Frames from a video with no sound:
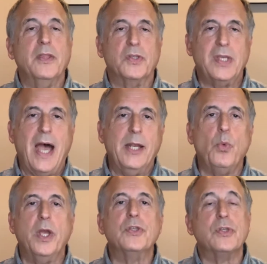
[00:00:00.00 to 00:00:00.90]
the
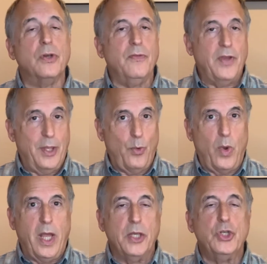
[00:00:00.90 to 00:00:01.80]
sideways survey the
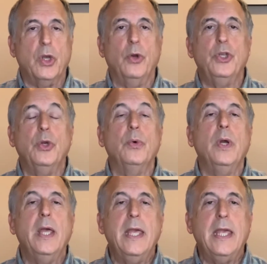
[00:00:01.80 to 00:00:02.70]
way I showed you
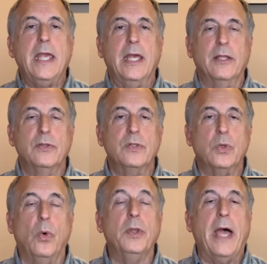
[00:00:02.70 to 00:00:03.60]
in
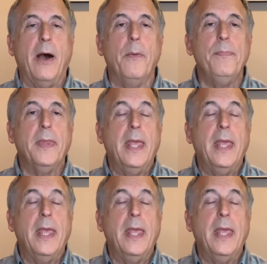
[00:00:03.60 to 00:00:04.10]
Sold Out,